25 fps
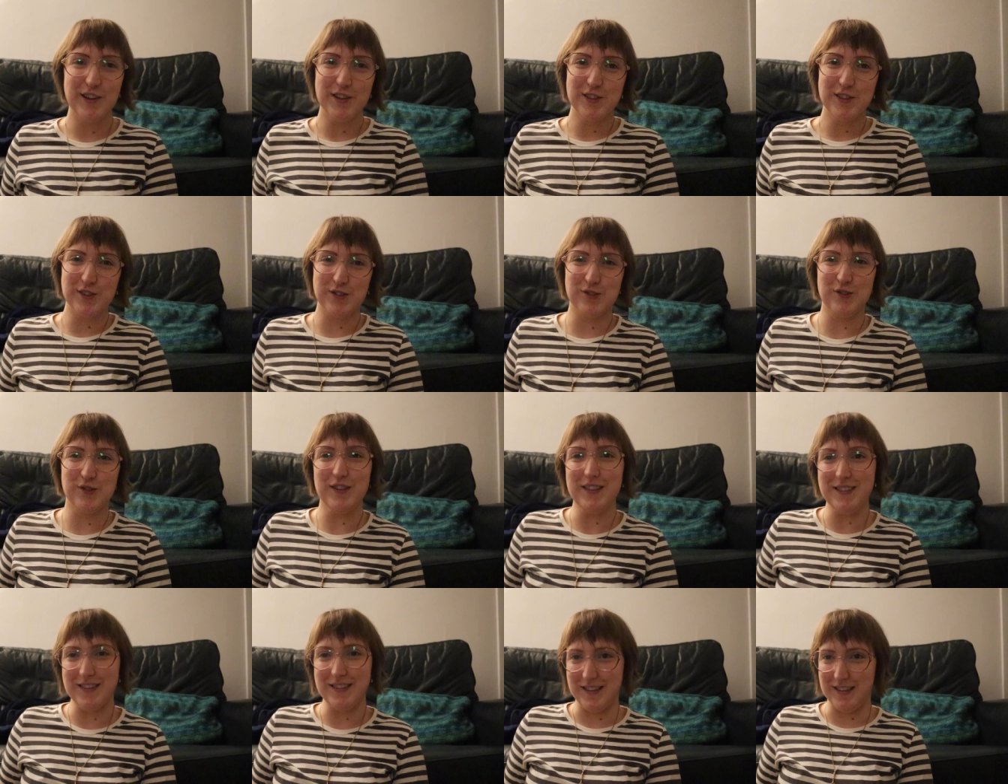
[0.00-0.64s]

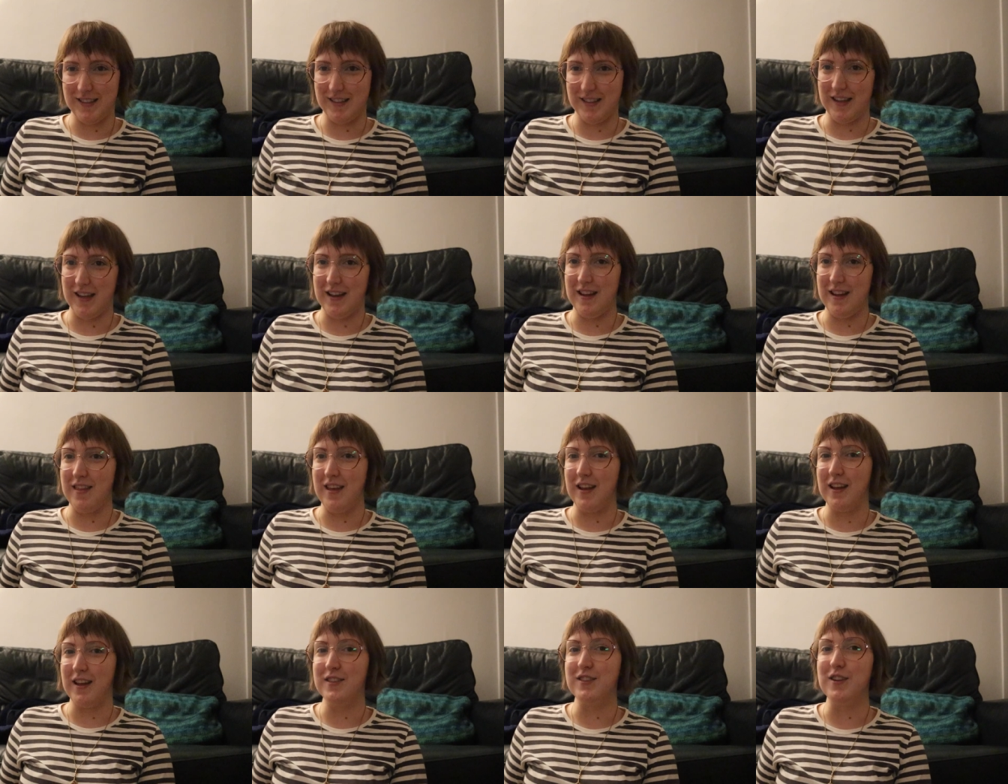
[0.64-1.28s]
storytelling kind of
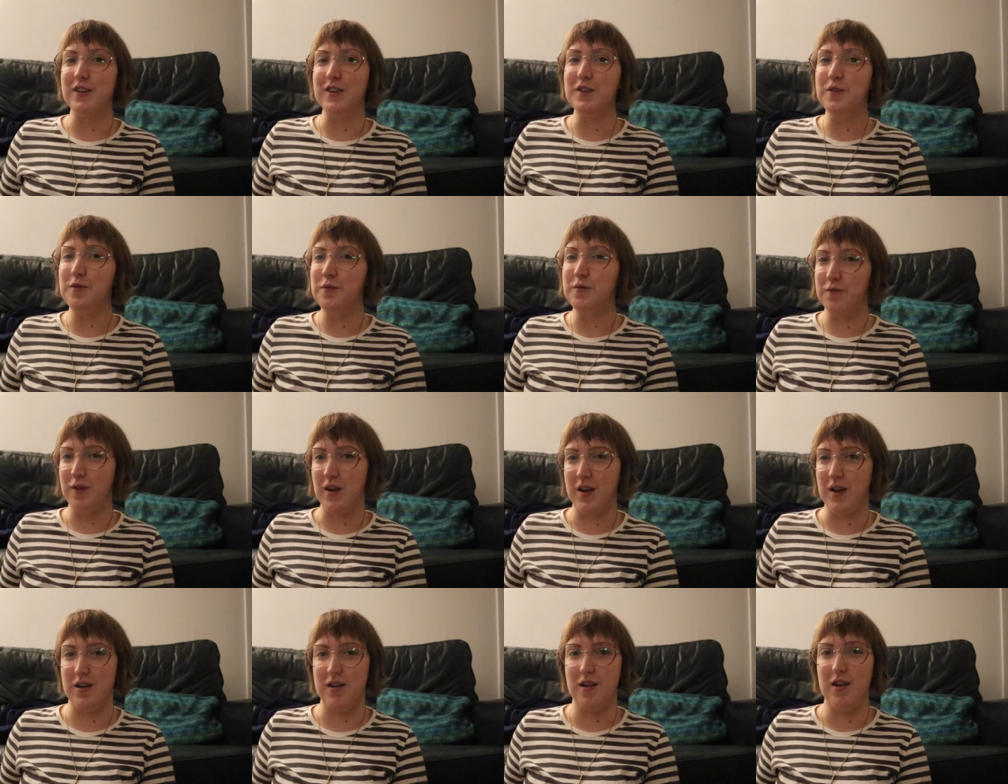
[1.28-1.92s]
thing. It sounded
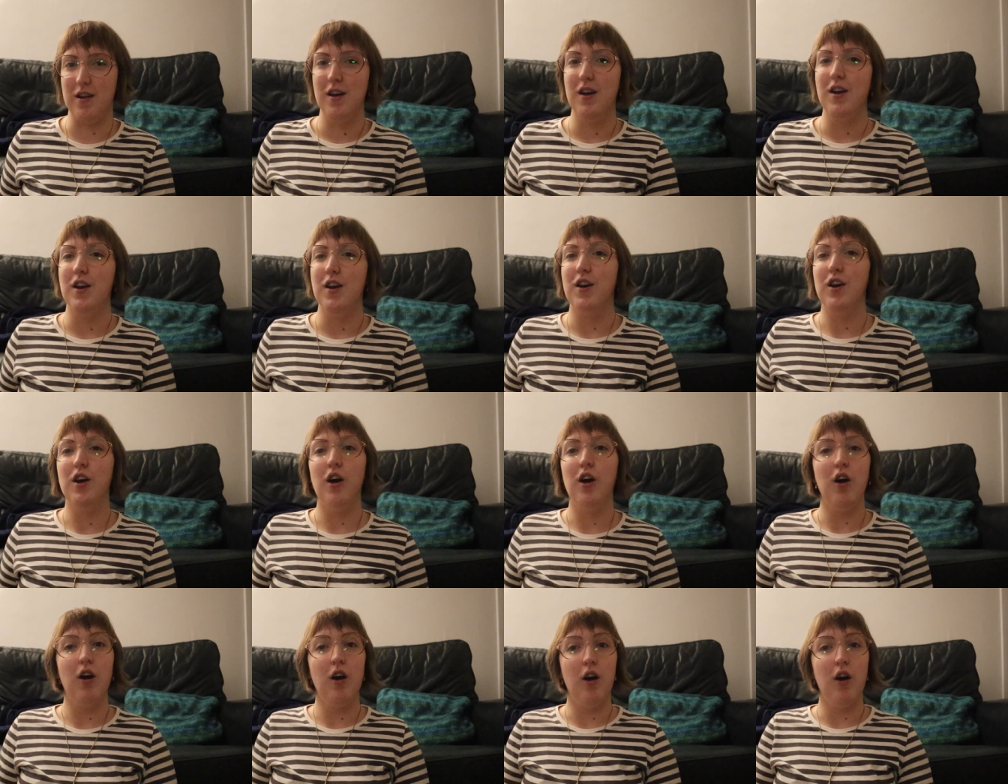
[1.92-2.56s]
fun.
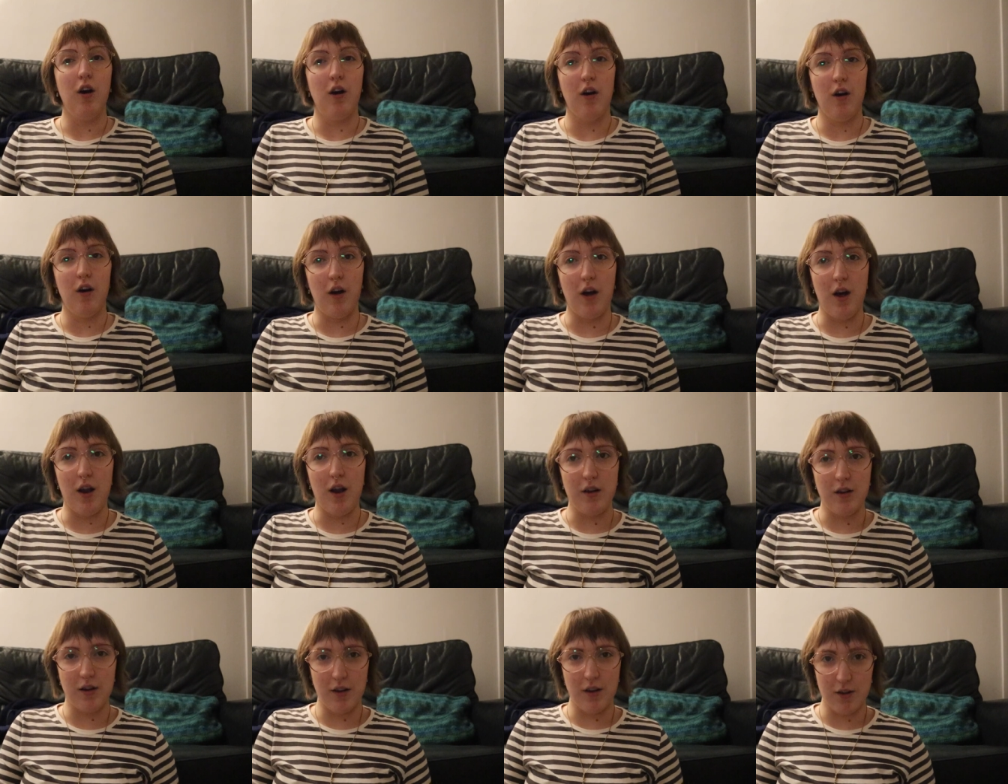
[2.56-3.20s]

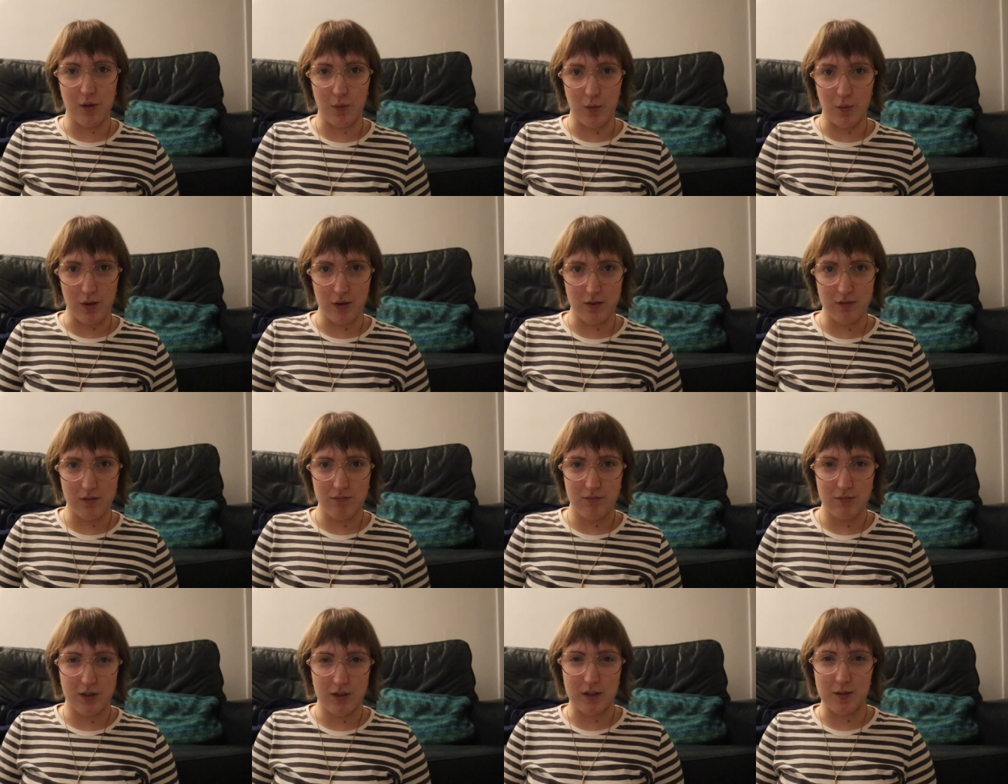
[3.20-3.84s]
Another
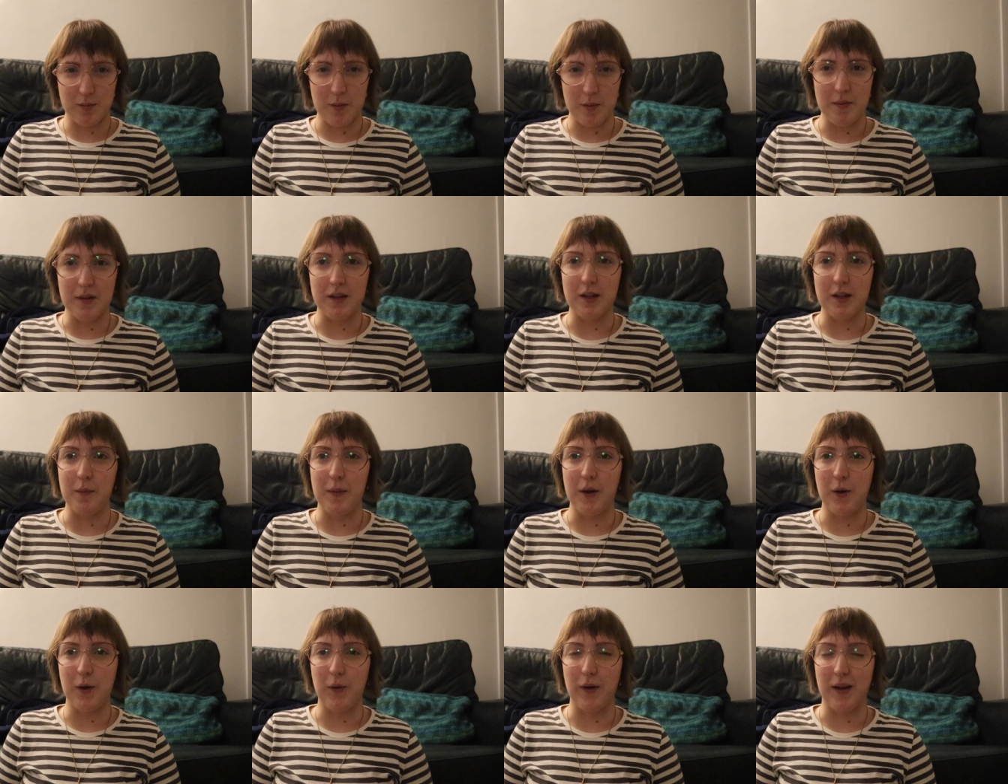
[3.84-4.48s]
one that's maybe a
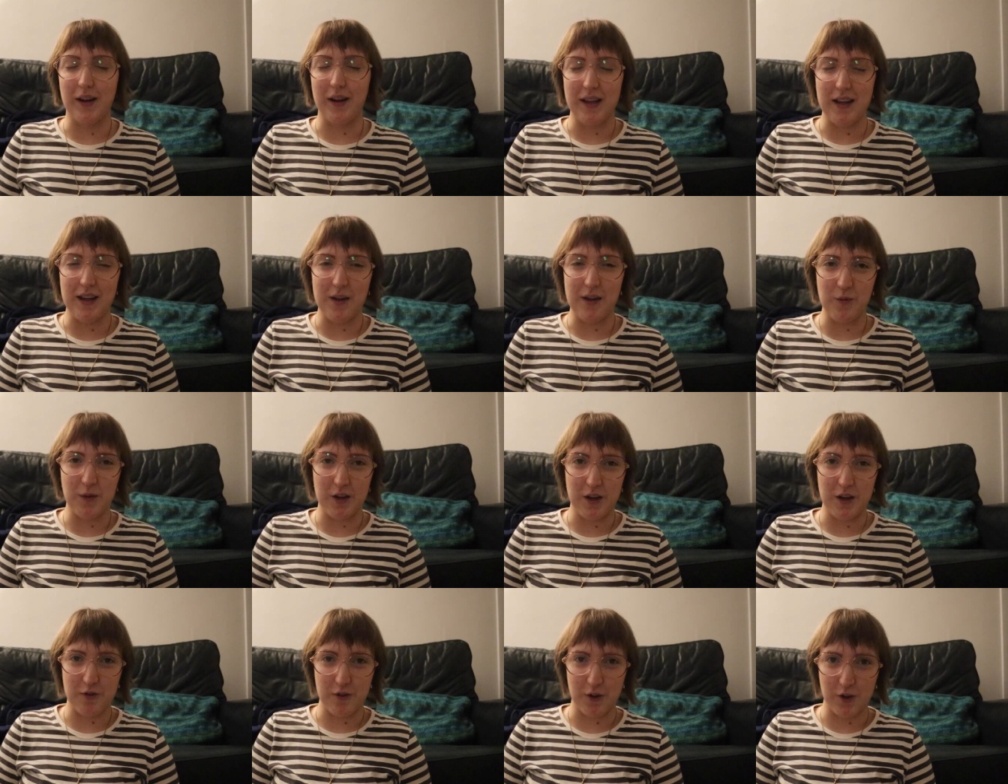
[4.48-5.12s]
little bit quirky and
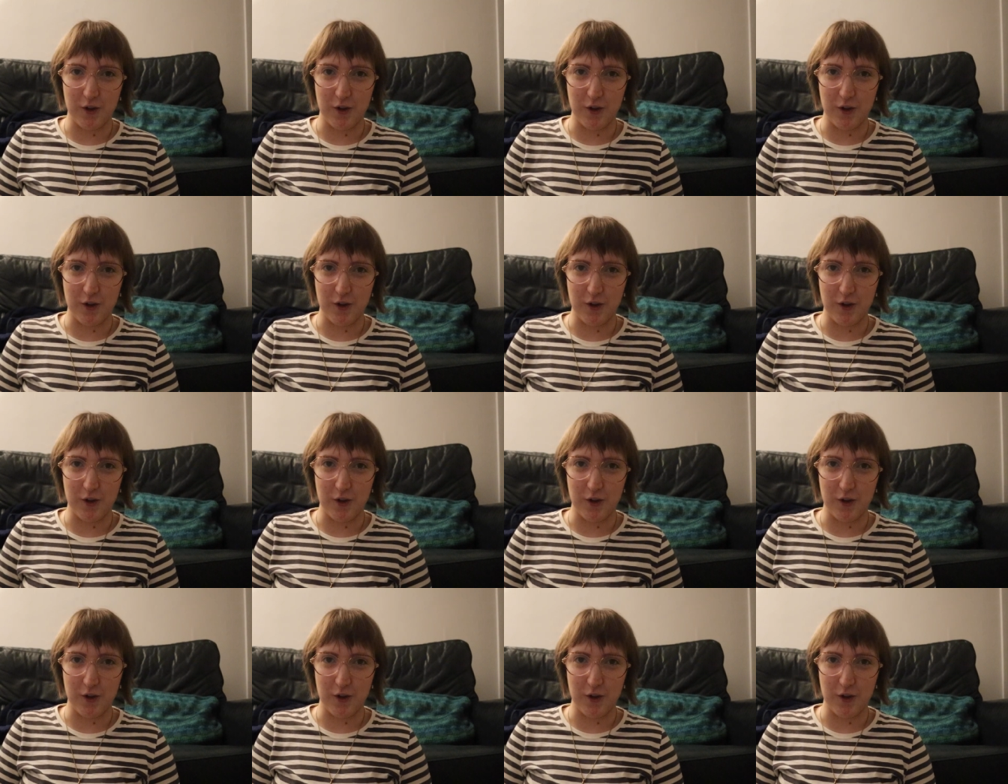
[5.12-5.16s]
one I've